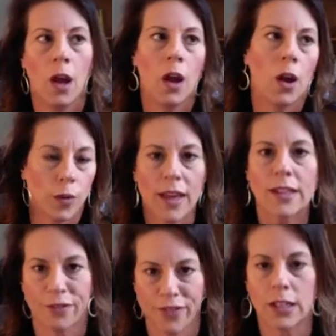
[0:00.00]
Yeah. Well, that's
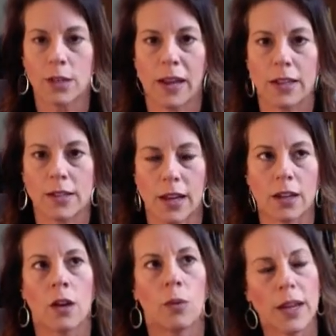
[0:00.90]
a fixed mindset,
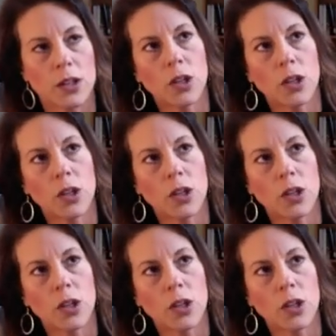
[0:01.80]
right?